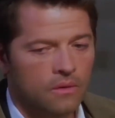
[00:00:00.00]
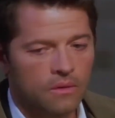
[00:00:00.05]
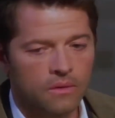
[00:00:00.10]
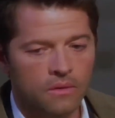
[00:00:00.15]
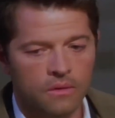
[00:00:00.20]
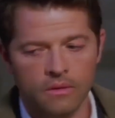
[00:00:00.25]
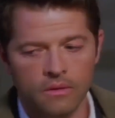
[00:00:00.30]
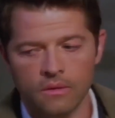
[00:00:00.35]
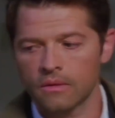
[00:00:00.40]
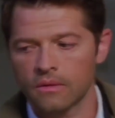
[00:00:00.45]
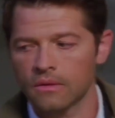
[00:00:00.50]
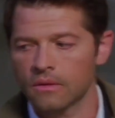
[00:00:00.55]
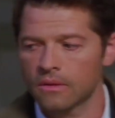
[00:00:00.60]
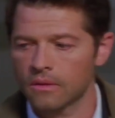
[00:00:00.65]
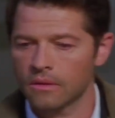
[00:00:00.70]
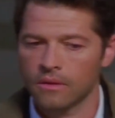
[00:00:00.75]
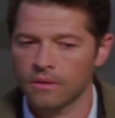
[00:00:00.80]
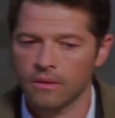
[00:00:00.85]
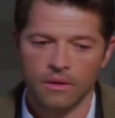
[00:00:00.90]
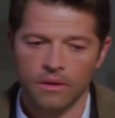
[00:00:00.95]
no
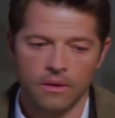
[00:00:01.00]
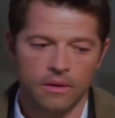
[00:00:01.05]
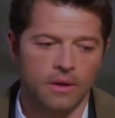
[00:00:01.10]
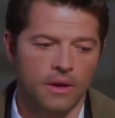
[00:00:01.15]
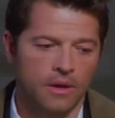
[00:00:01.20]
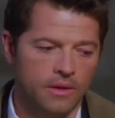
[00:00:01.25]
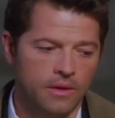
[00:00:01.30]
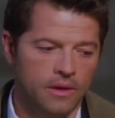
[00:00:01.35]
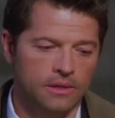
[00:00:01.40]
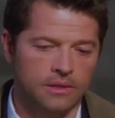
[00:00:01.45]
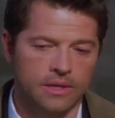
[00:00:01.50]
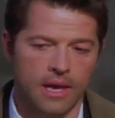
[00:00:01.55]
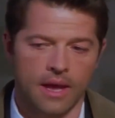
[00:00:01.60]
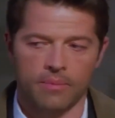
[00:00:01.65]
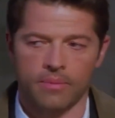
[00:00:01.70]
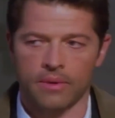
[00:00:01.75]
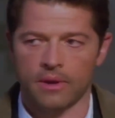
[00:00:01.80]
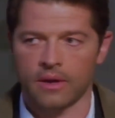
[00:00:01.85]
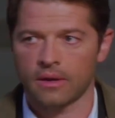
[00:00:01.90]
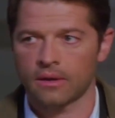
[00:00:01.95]
more crap from anybody.
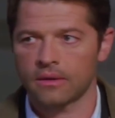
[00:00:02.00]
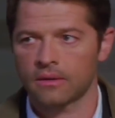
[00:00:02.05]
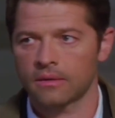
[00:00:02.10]
He's like, you know